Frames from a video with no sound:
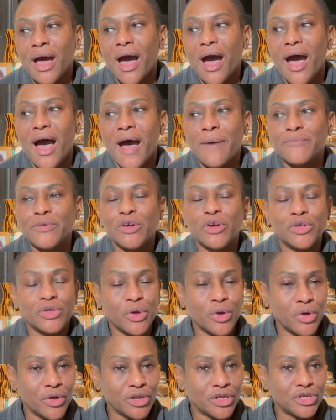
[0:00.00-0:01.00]
um, you could
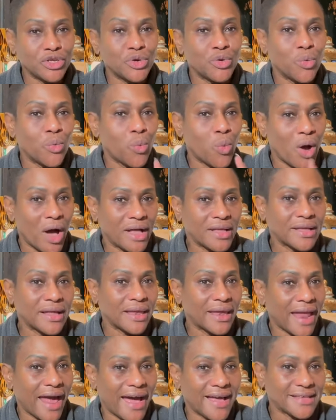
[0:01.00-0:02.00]
only do
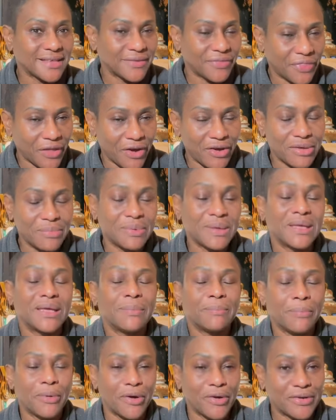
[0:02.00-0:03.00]
one light therapy
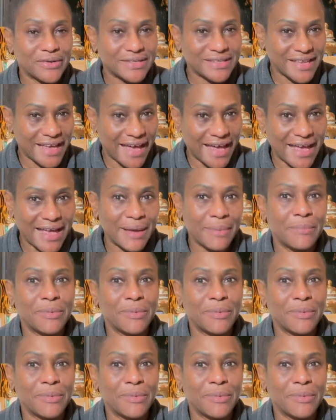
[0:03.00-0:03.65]
per day,